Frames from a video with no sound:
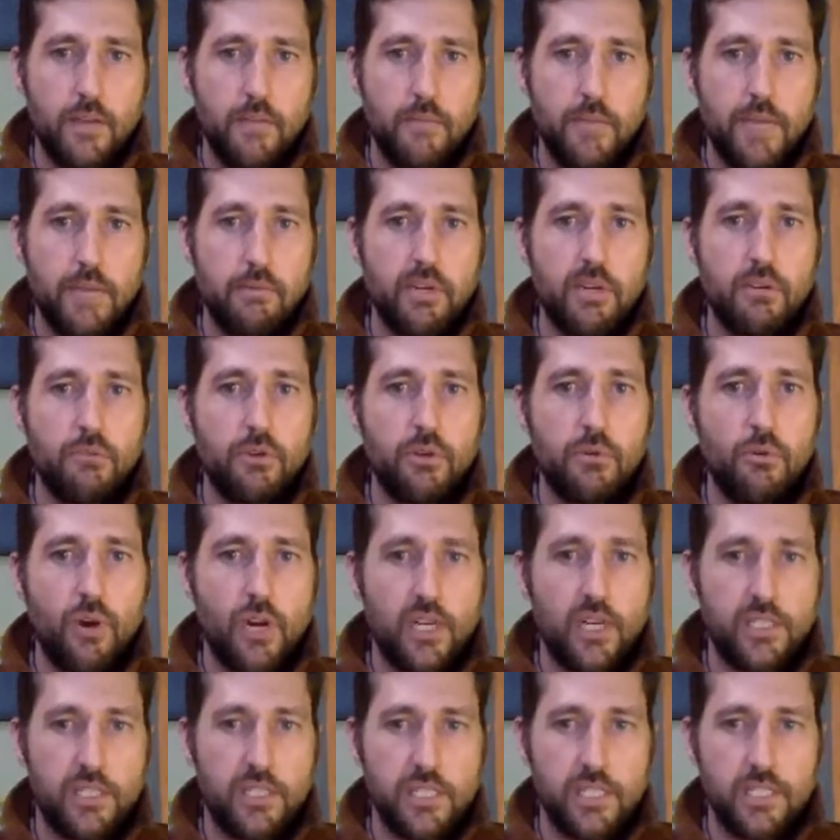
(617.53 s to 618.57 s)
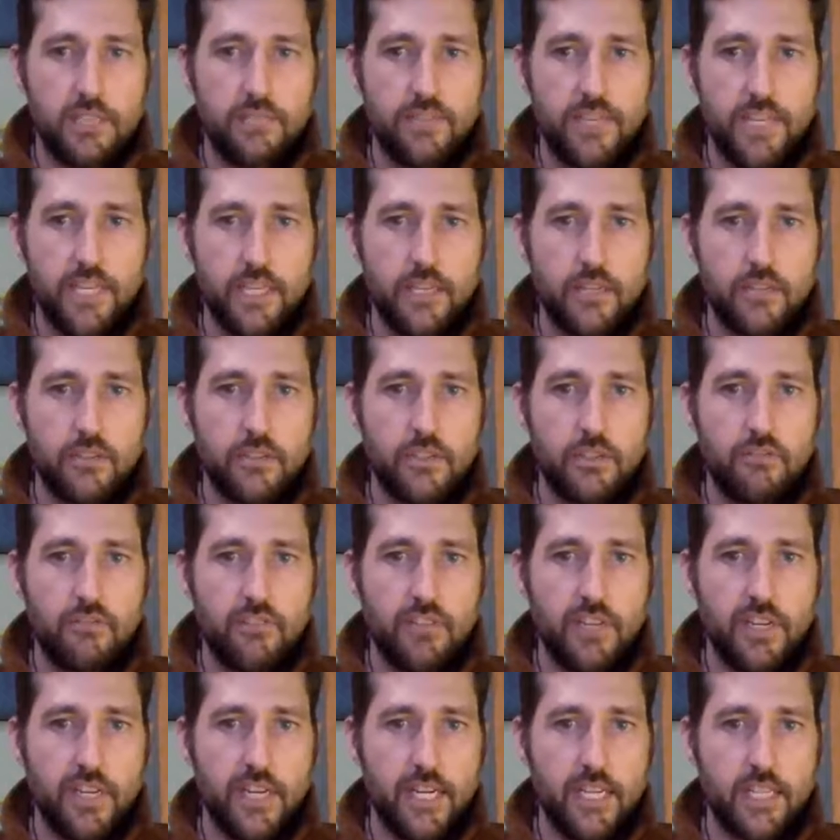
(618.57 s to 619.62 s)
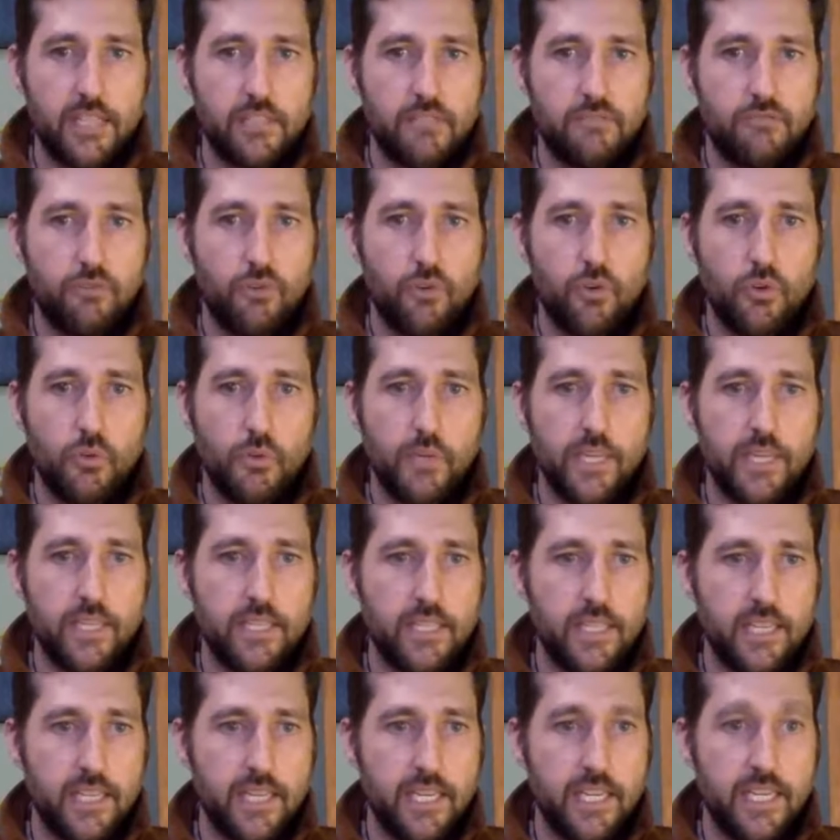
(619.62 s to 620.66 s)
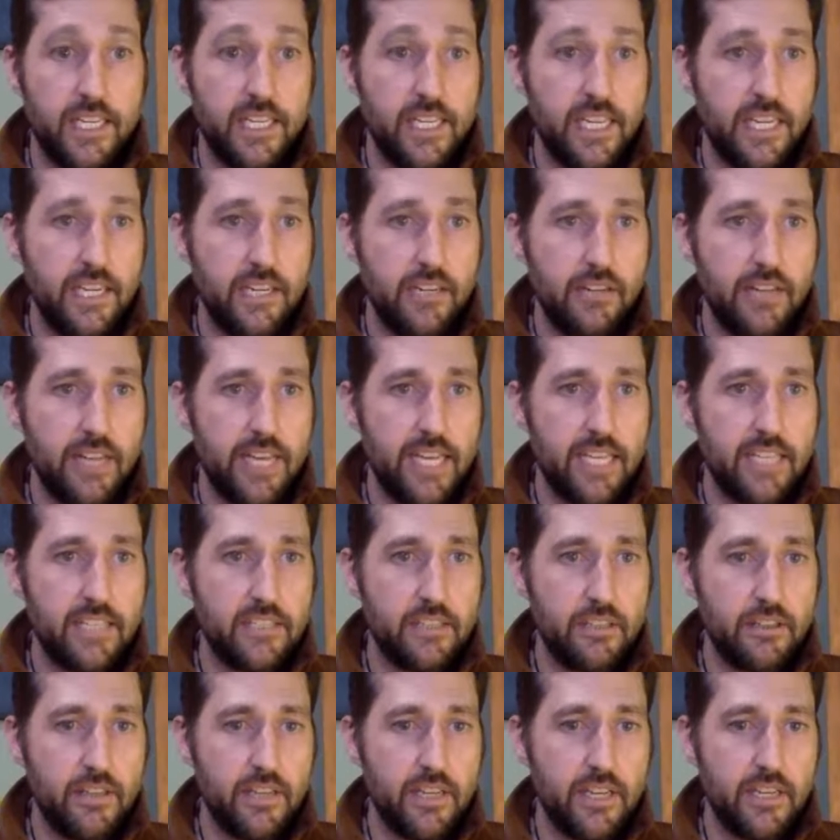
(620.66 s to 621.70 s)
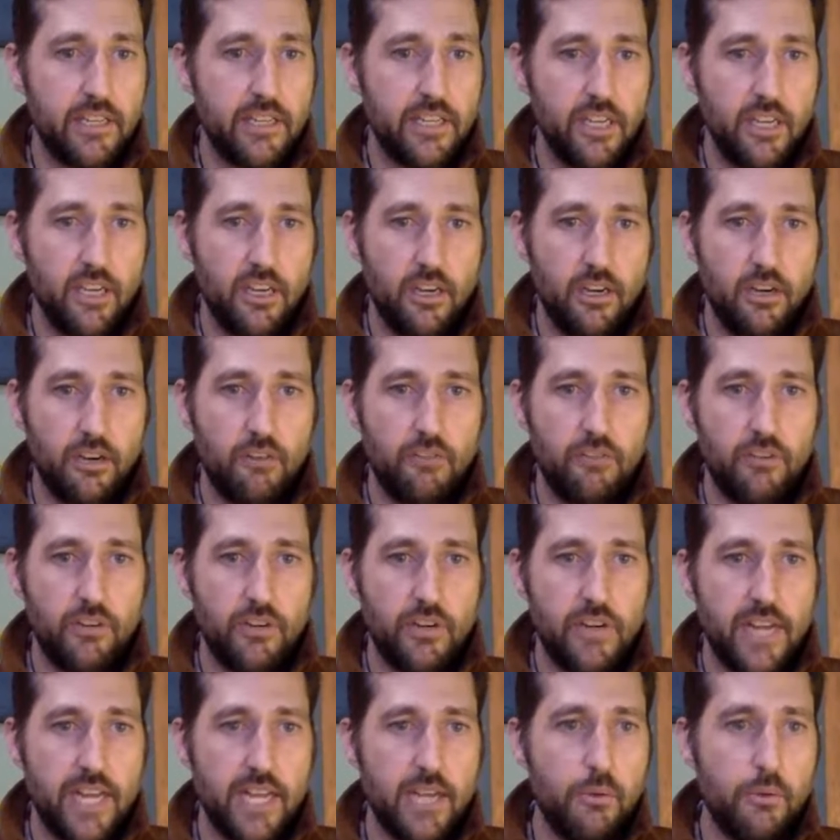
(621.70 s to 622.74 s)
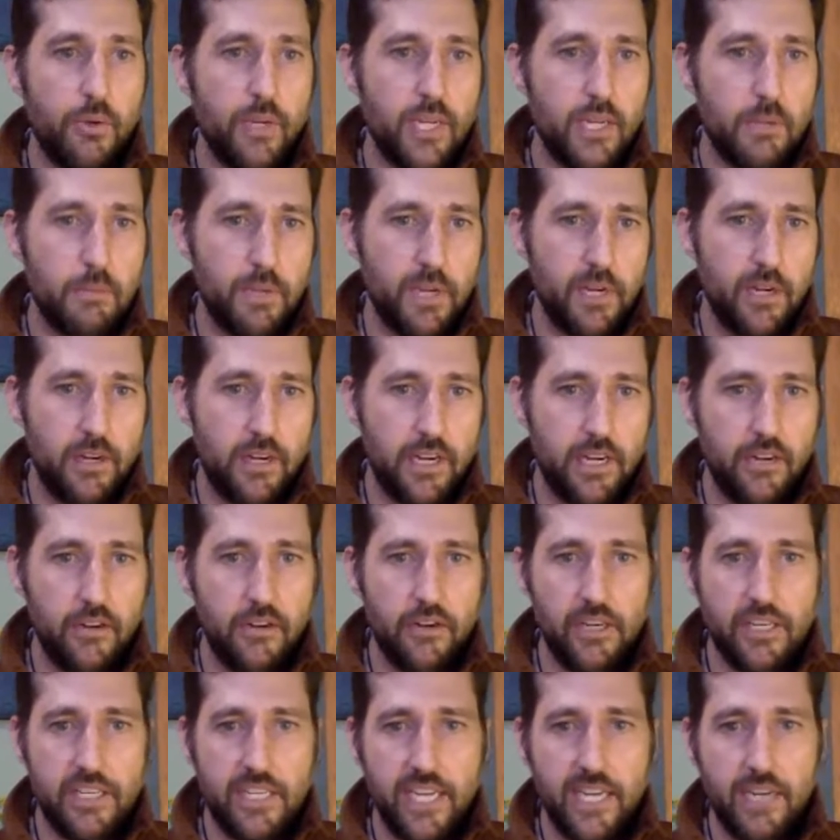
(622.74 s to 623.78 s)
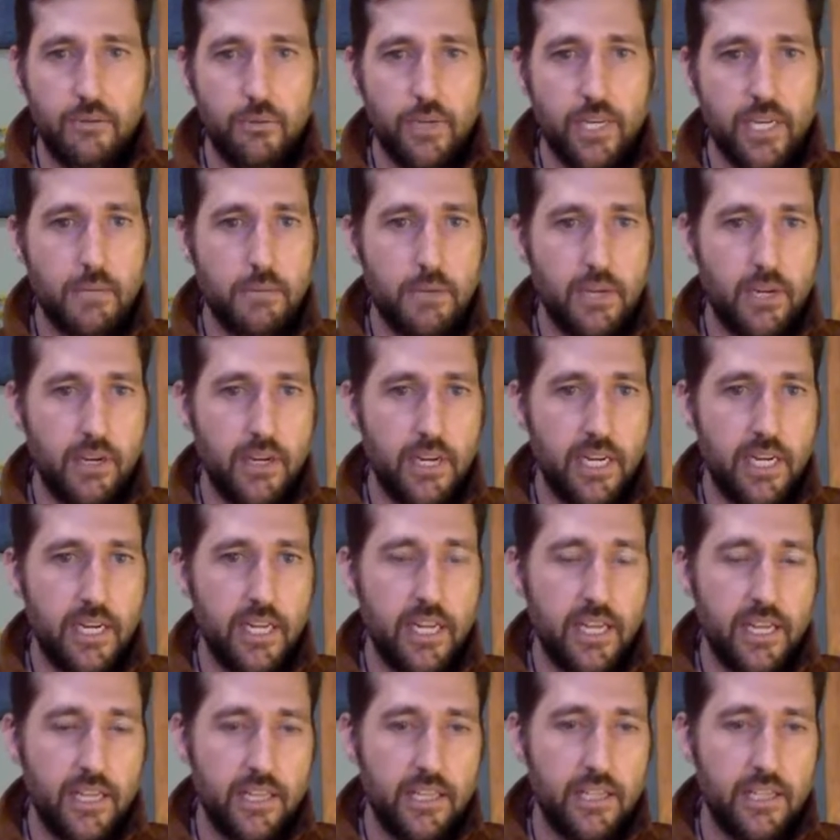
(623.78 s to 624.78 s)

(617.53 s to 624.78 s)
maybe rewatch these videos over the next 4 weeks and continue that, so that over an 8-week period or a 10-week period,